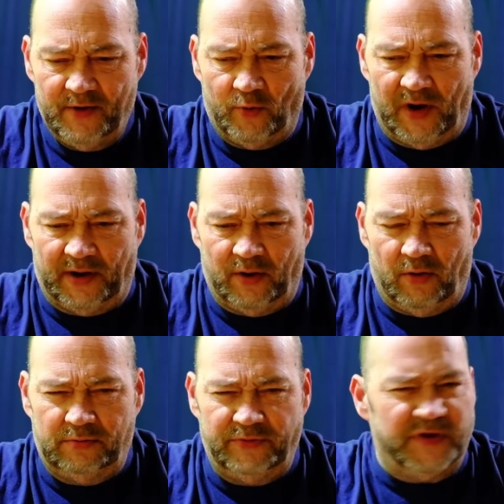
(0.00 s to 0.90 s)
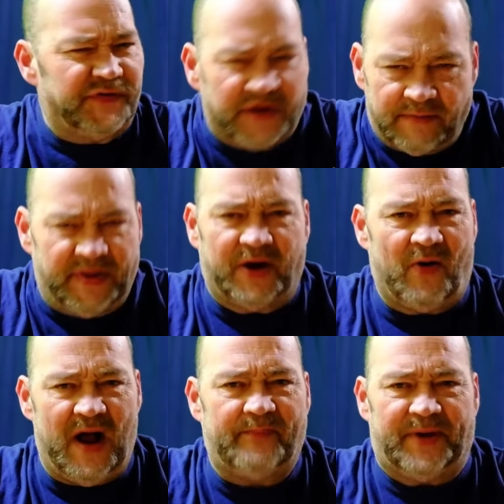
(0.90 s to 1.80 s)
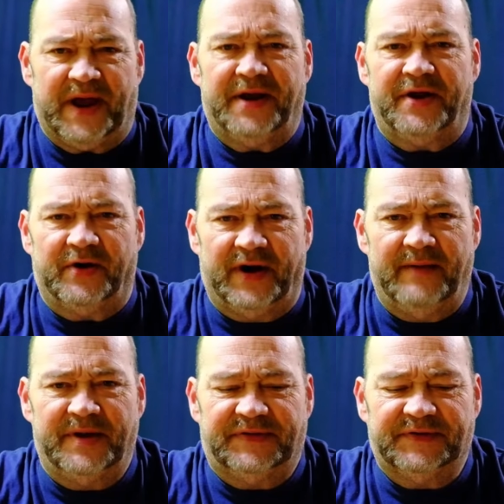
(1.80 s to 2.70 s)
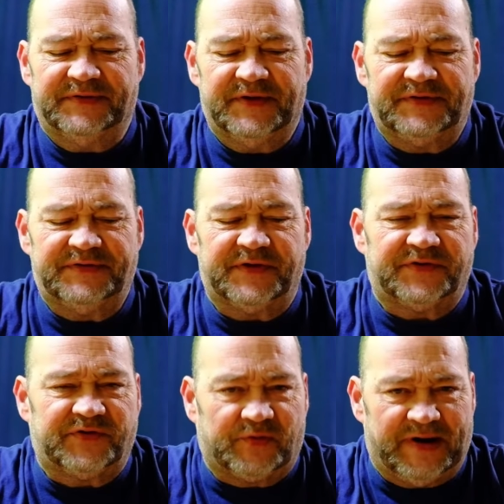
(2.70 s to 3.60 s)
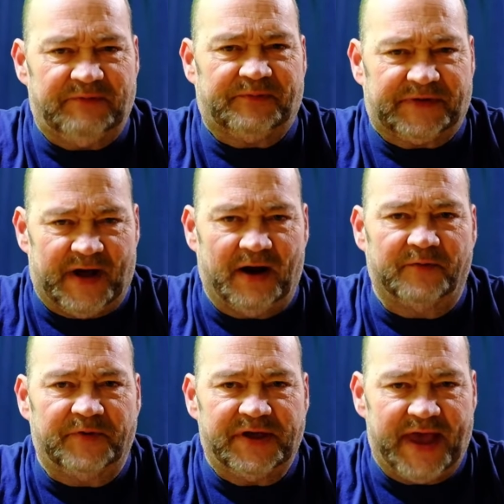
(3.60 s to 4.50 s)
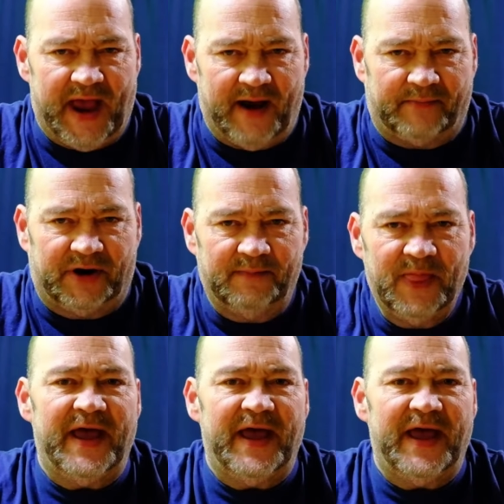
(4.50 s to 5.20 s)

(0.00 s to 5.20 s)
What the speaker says: Well, you shouldn't be cropping into your images. This is a street photography camera.